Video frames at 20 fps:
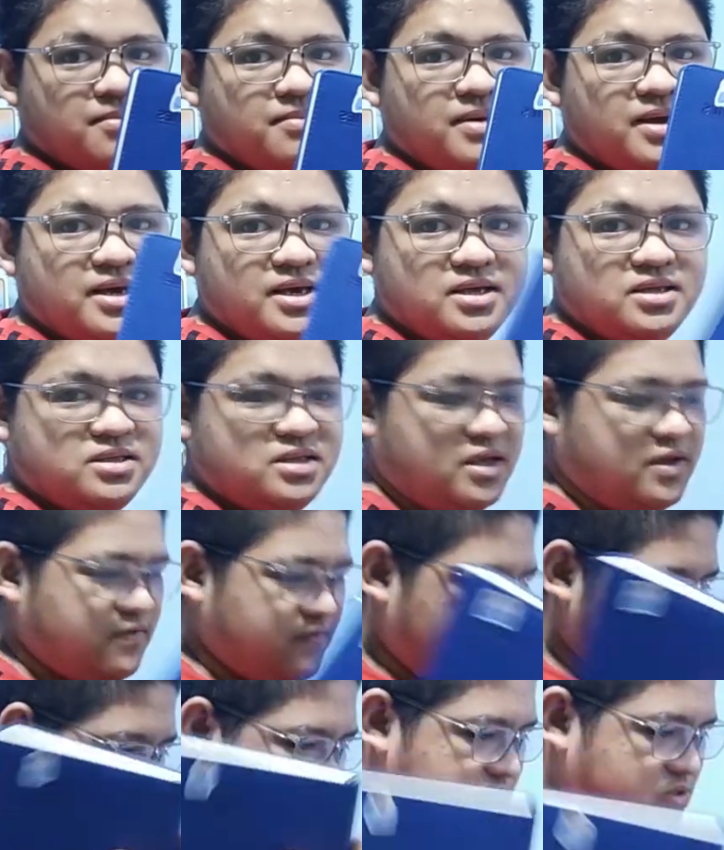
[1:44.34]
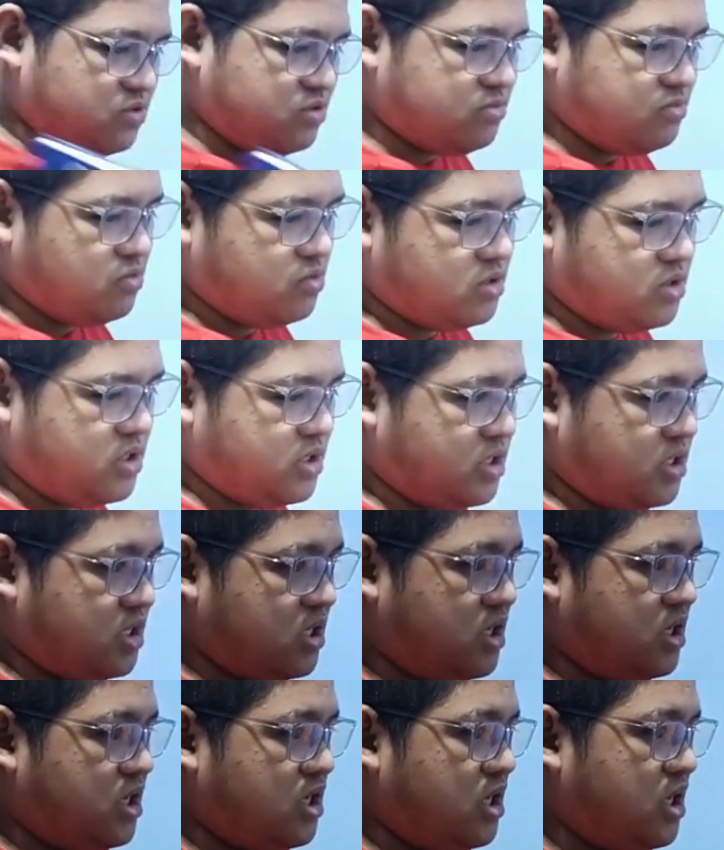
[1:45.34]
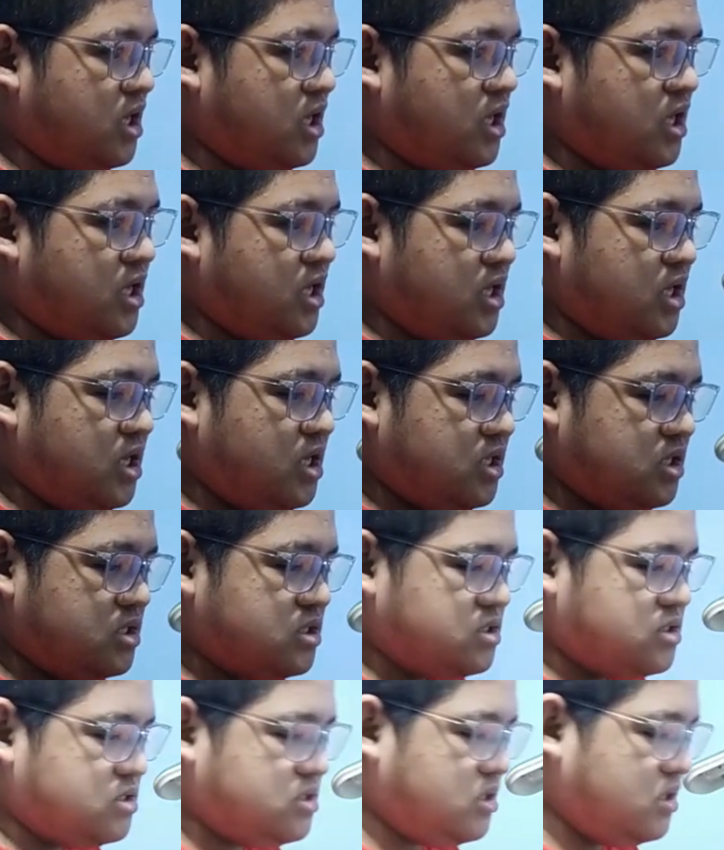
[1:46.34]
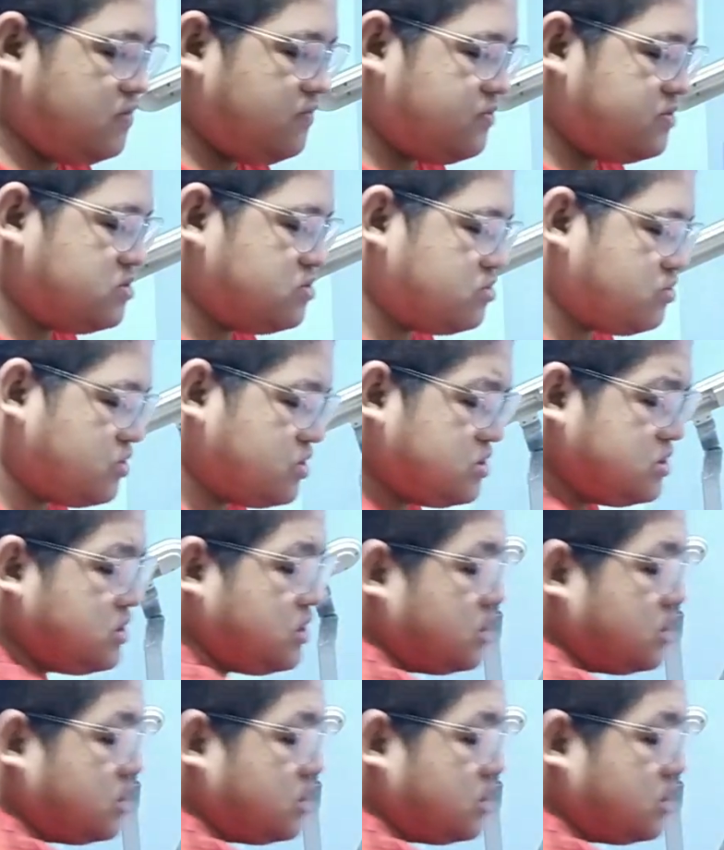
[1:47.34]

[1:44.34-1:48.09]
My Davis notebook here. Davis notebook.